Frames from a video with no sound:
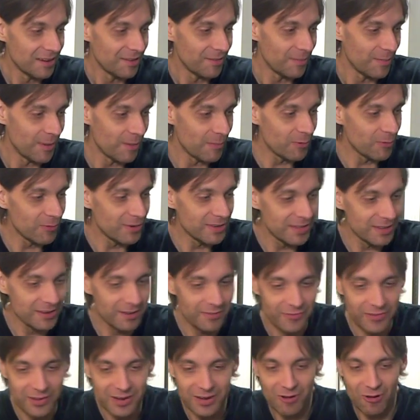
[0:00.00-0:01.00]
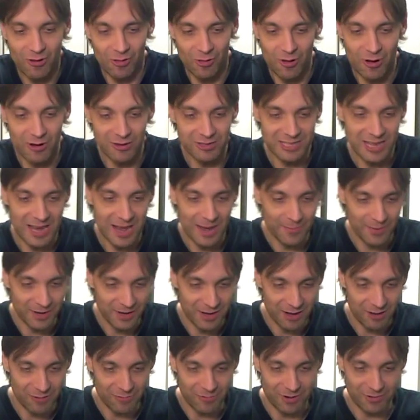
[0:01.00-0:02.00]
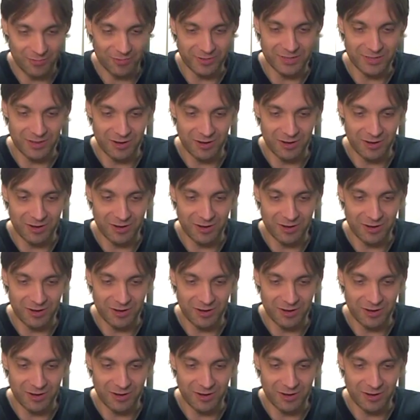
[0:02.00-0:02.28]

Remember we did a video a long time ago where we